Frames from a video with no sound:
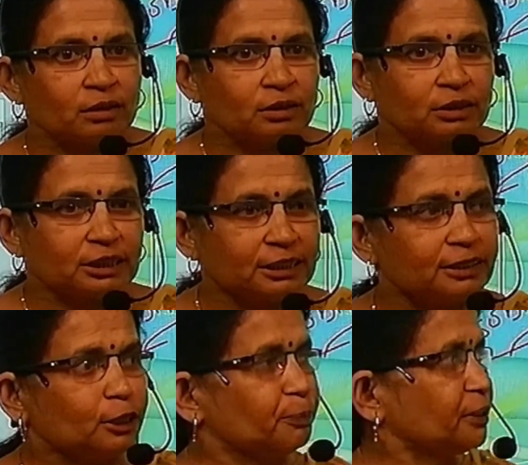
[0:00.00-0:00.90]
in
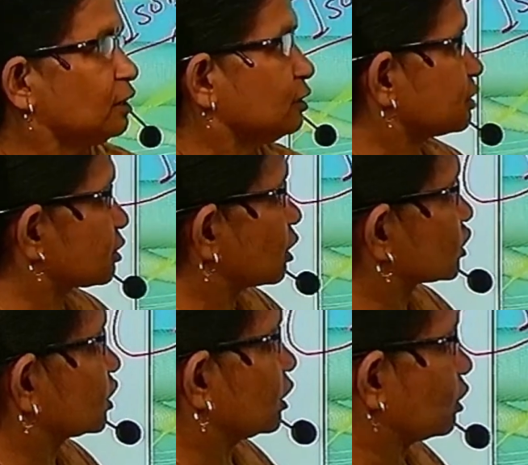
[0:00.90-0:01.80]
typical
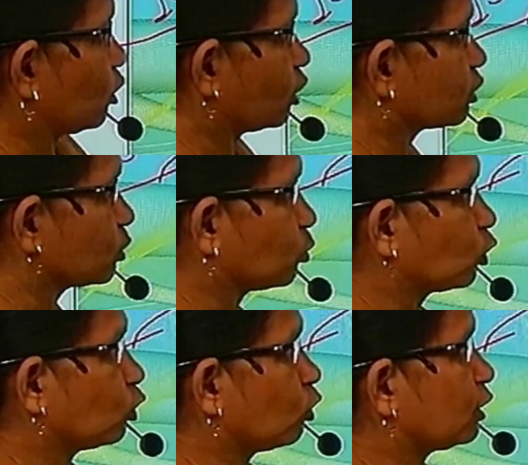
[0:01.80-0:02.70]
structure or the
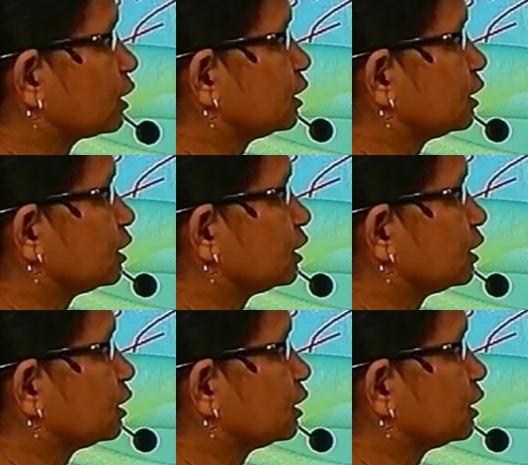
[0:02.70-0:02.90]
monocot leaf,